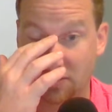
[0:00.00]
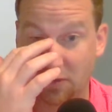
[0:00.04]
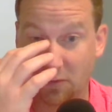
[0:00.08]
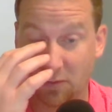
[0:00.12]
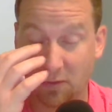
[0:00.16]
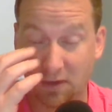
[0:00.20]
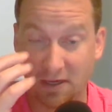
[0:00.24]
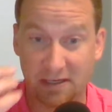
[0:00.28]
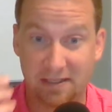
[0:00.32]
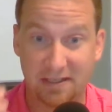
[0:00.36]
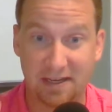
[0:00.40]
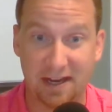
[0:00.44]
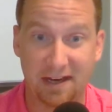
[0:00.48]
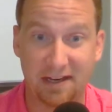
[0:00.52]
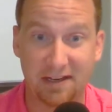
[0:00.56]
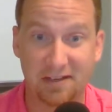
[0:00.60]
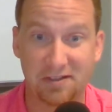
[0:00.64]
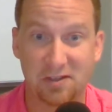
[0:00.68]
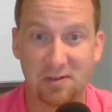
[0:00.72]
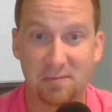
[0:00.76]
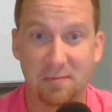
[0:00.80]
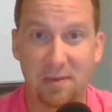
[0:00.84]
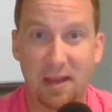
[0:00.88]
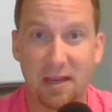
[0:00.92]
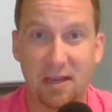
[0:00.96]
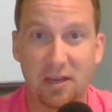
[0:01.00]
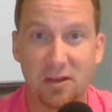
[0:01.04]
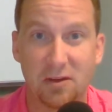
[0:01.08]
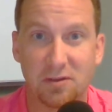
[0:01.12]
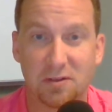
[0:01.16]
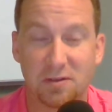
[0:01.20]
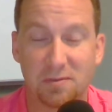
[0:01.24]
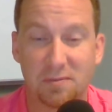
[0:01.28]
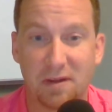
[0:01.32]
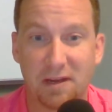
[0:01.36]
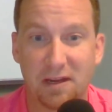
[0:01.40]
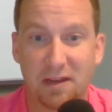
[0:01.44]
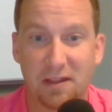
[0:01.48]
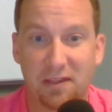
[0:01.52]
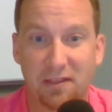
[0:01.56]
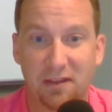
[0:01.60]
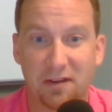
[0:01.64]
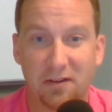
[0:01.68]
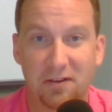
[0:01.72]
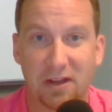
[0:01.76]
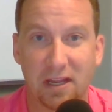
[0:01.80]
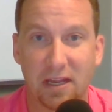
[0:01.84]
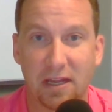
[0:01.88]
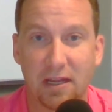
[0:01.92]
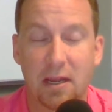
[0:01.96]
20 seconds. You may use a minute
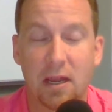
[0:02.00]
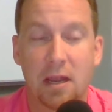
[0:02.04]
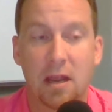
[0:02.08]
30.